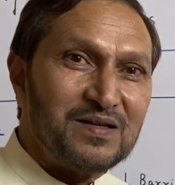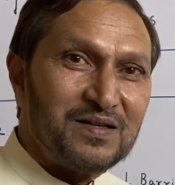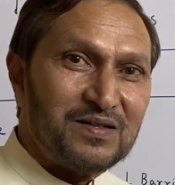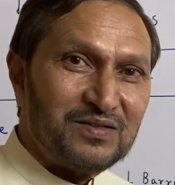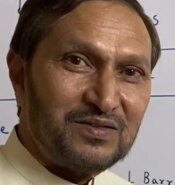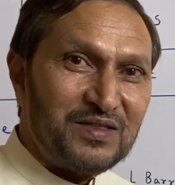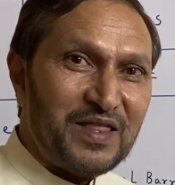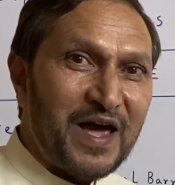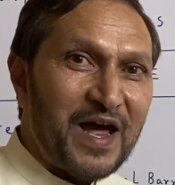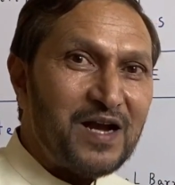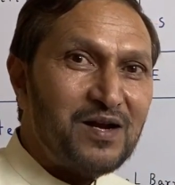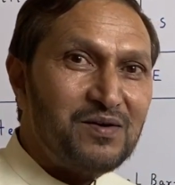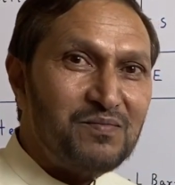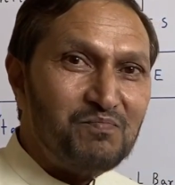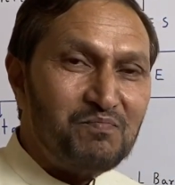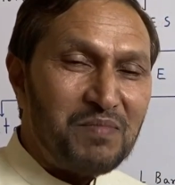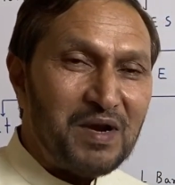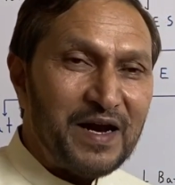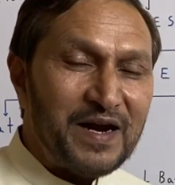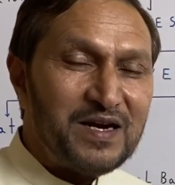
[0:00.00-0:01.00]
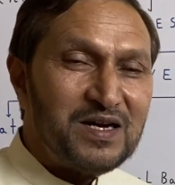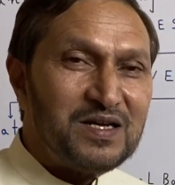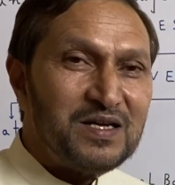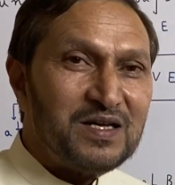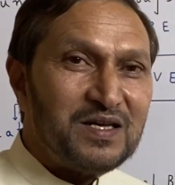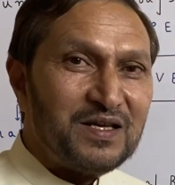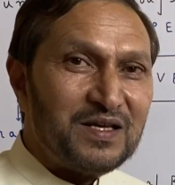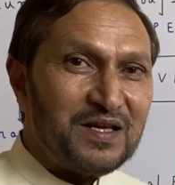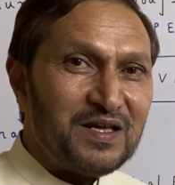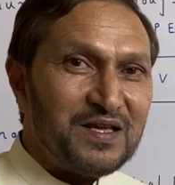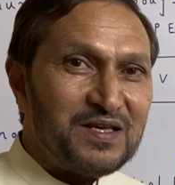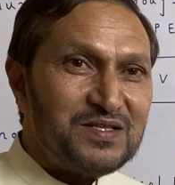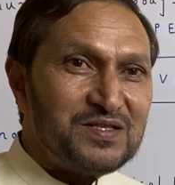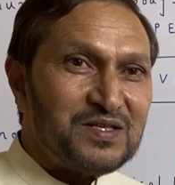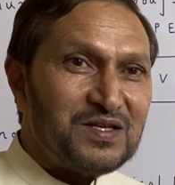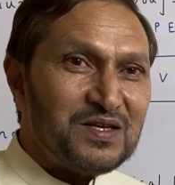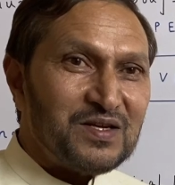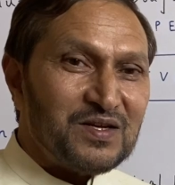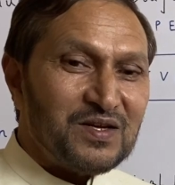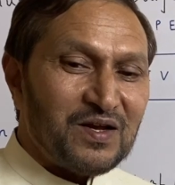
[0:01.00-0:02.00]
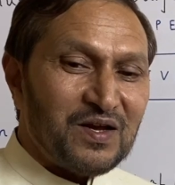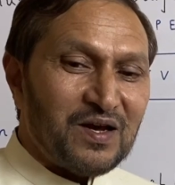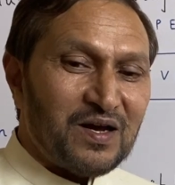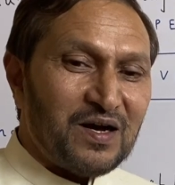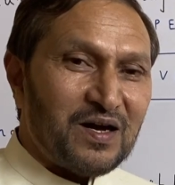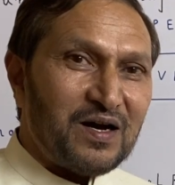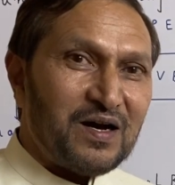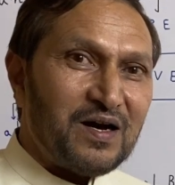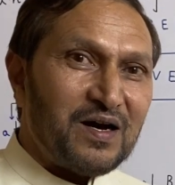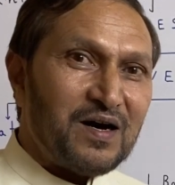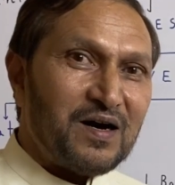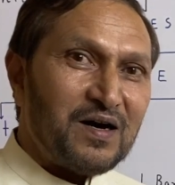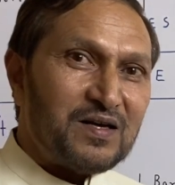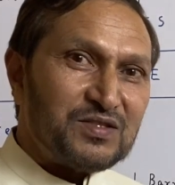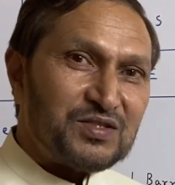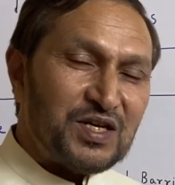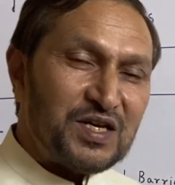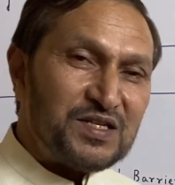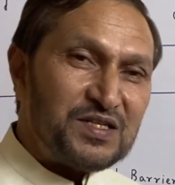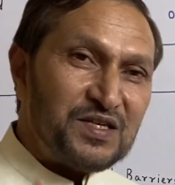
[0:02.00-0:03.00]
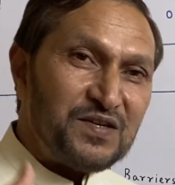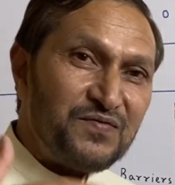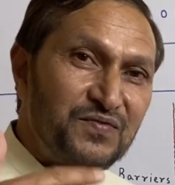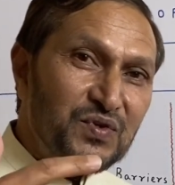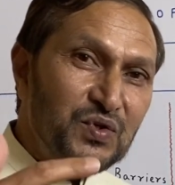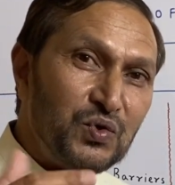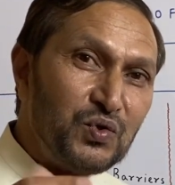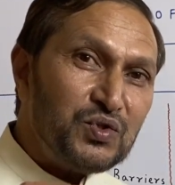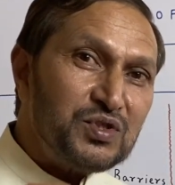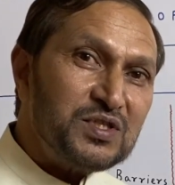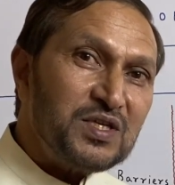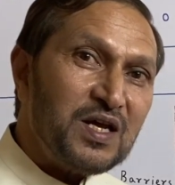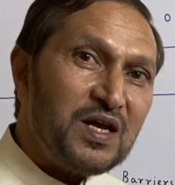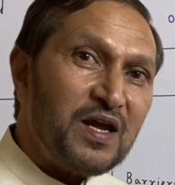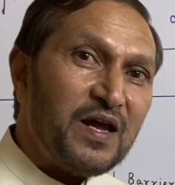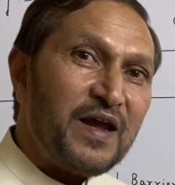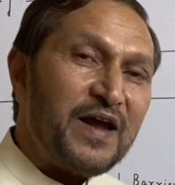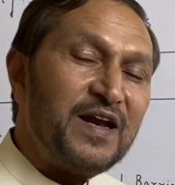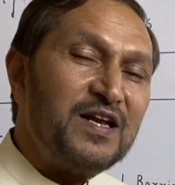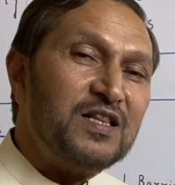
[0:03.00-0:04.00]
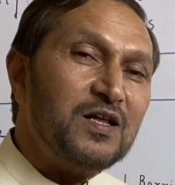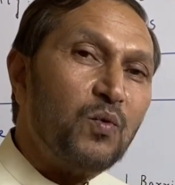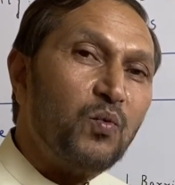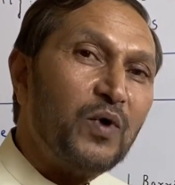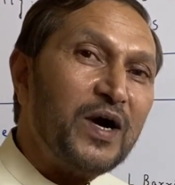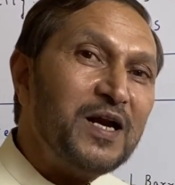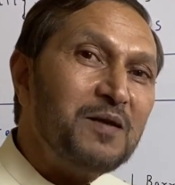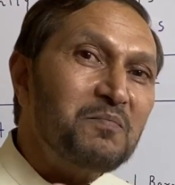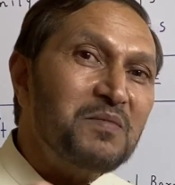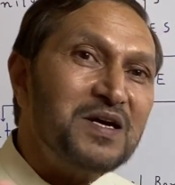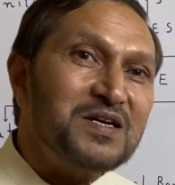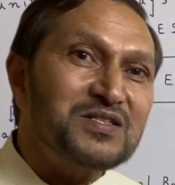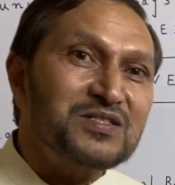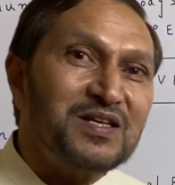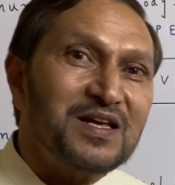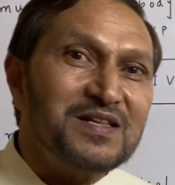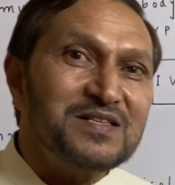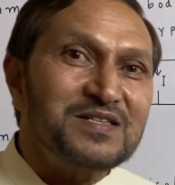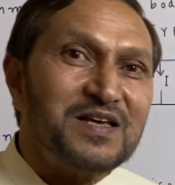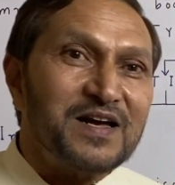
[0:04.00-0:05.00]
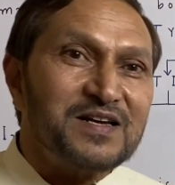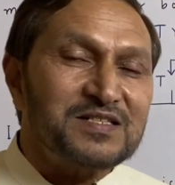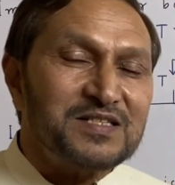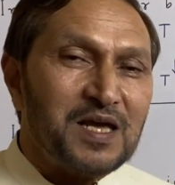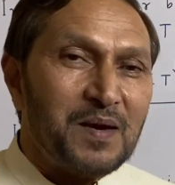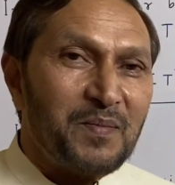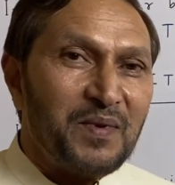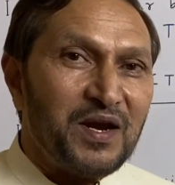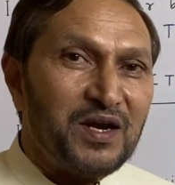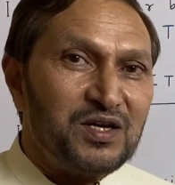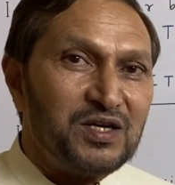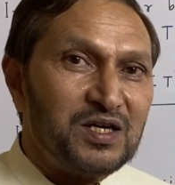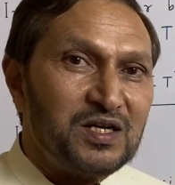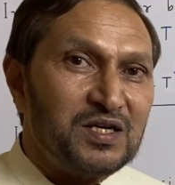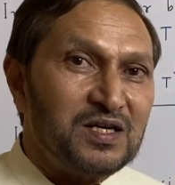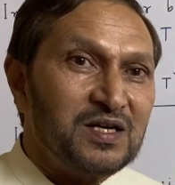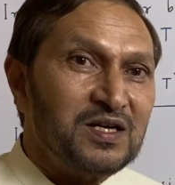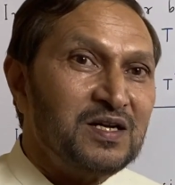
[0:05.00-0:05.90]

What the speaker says: That blood is centrifuged and the white blood cells are separated.